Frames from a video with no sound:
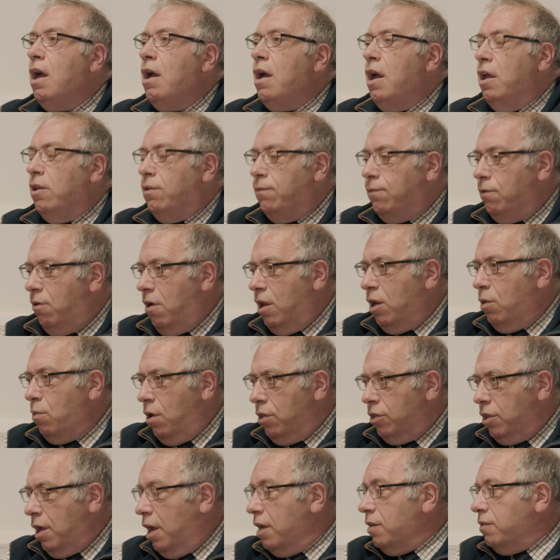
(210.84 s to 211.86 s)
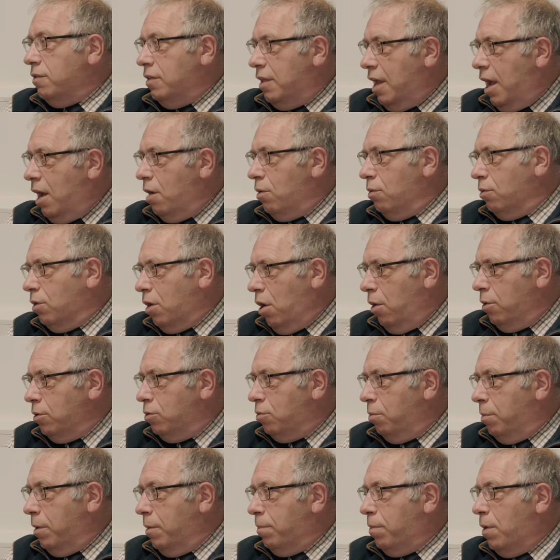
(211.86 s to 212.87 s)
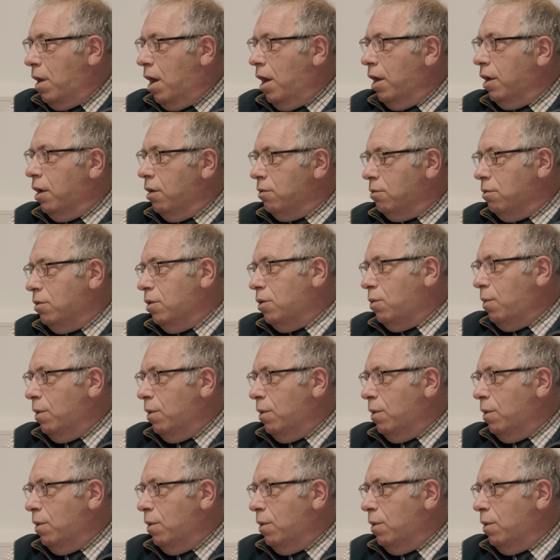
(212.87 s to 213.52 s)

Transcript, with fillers: It's for anyone that is now going to be applying under the